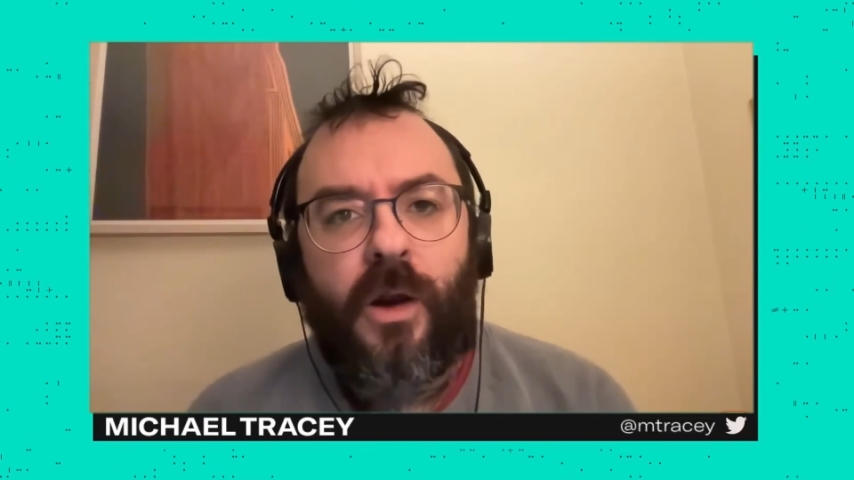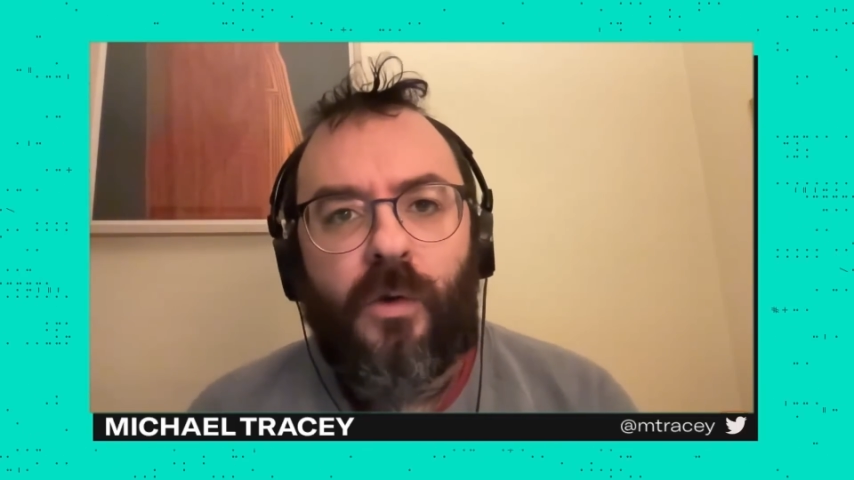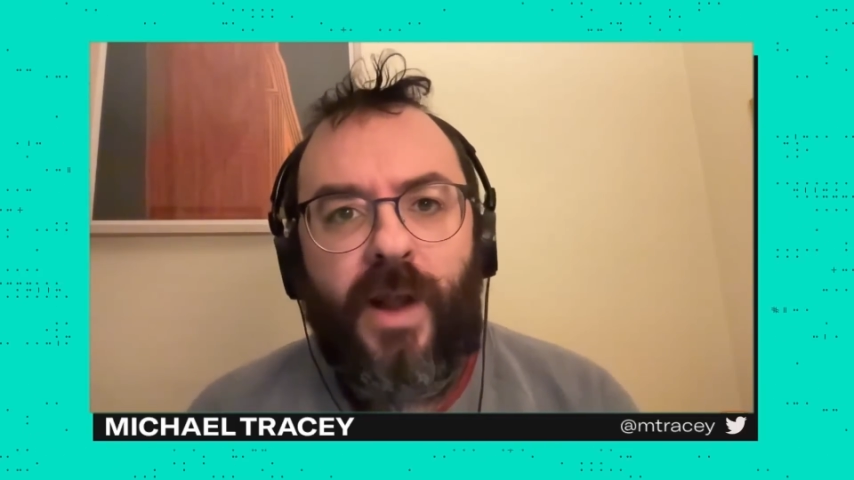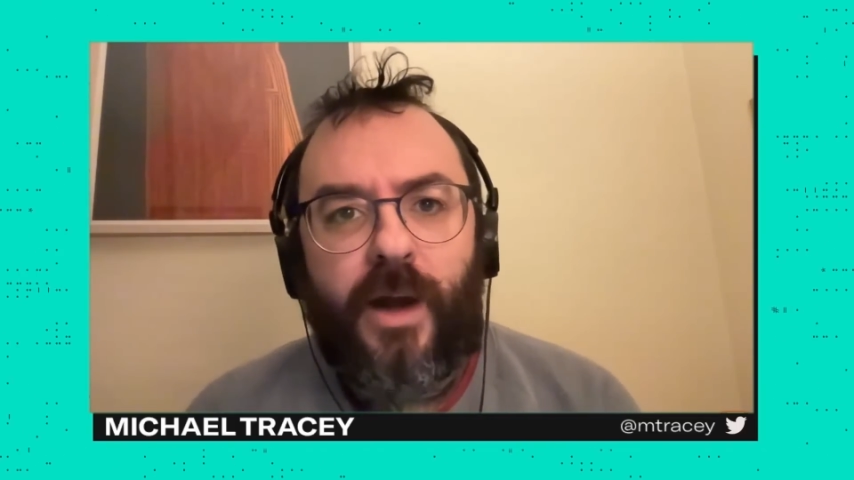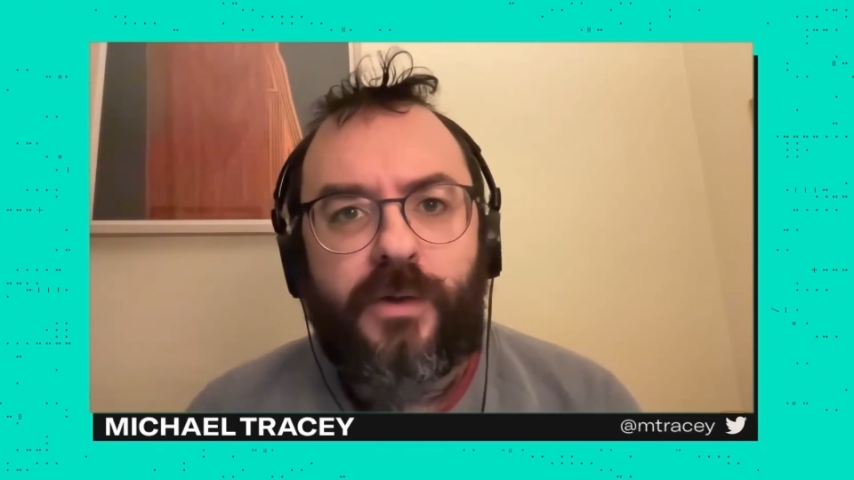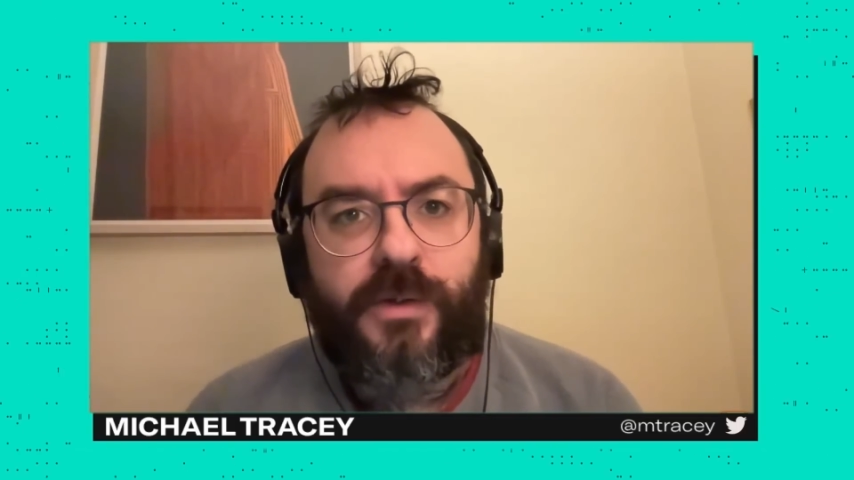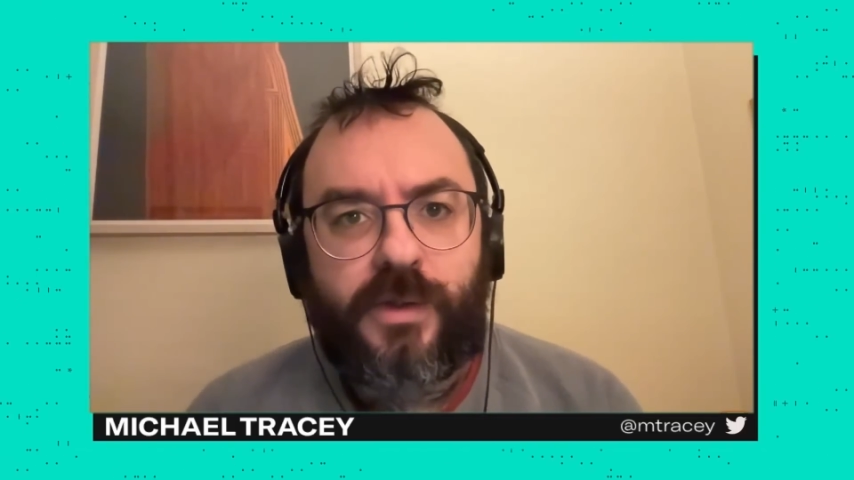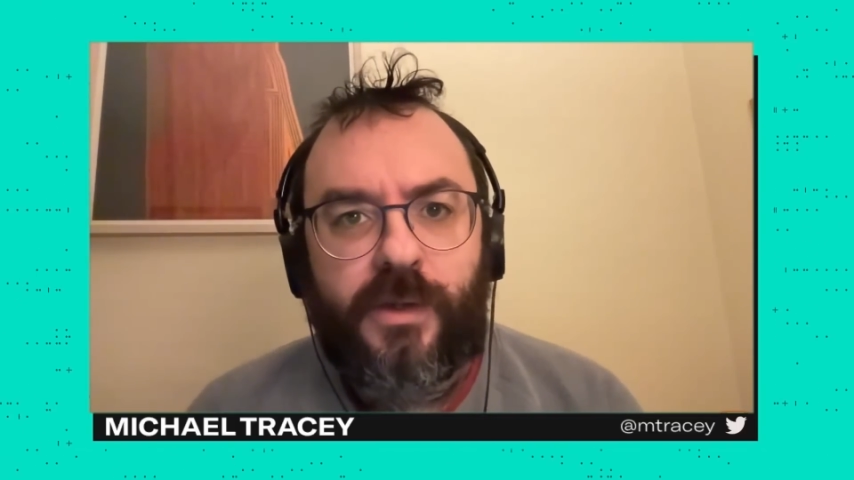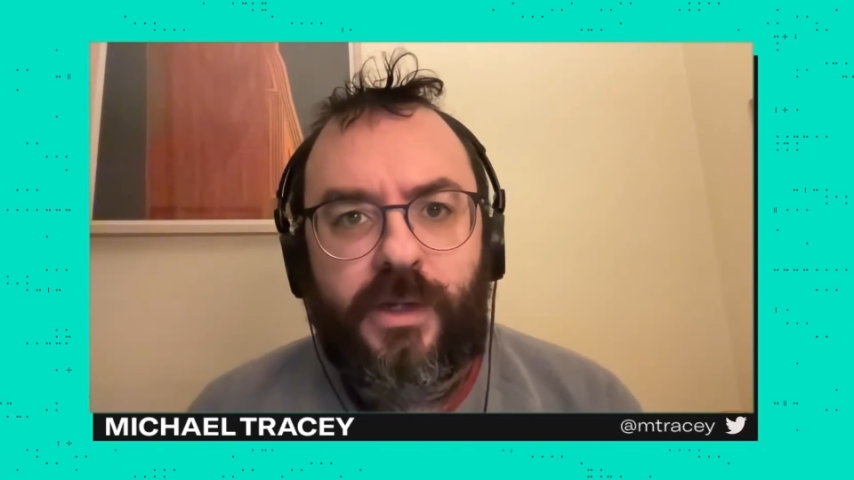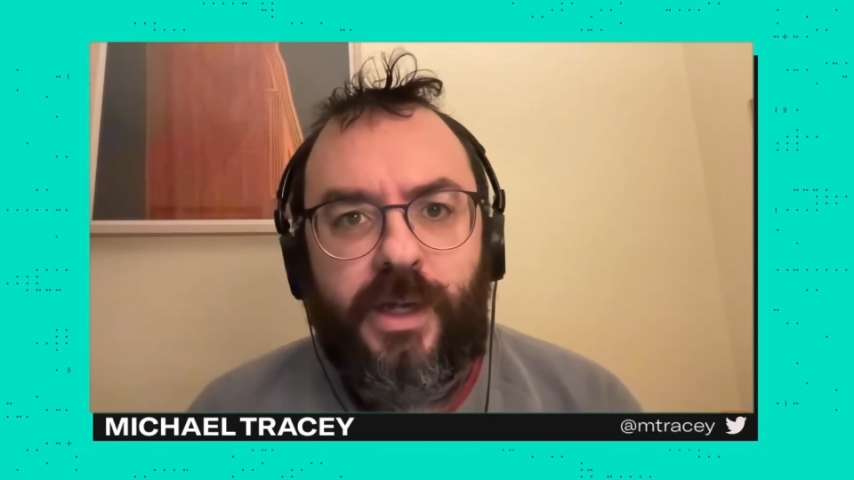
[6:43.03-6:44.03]
around
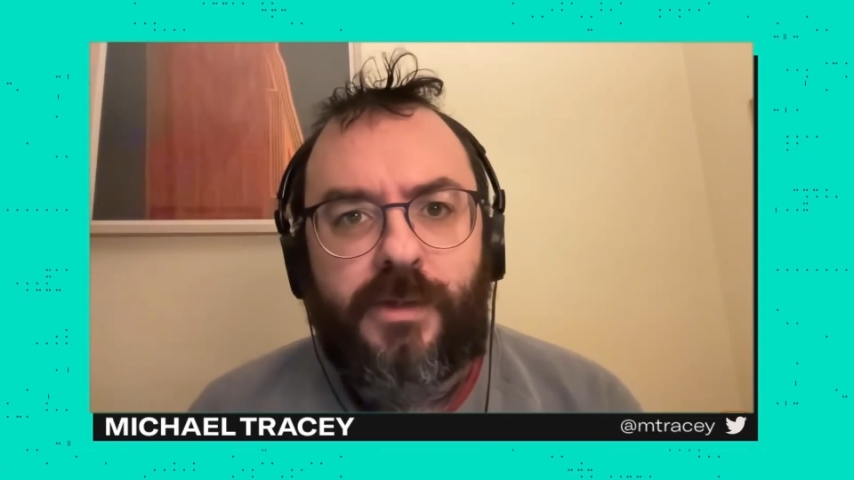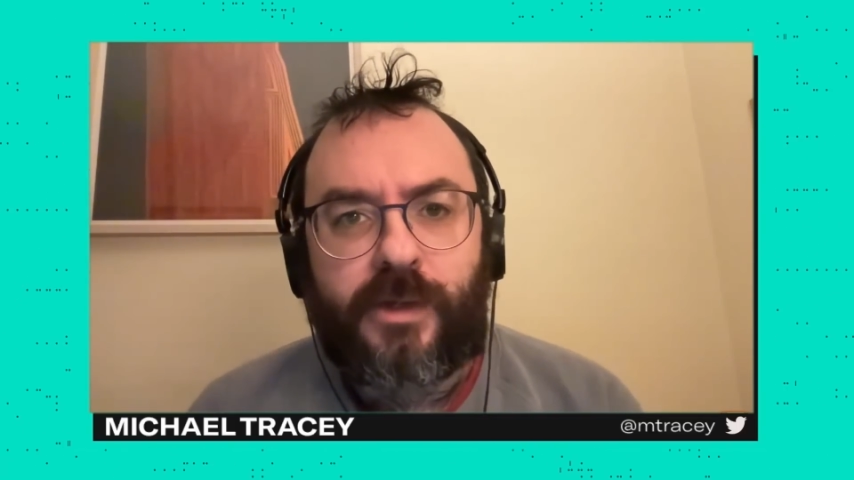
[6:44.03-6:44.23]
the need to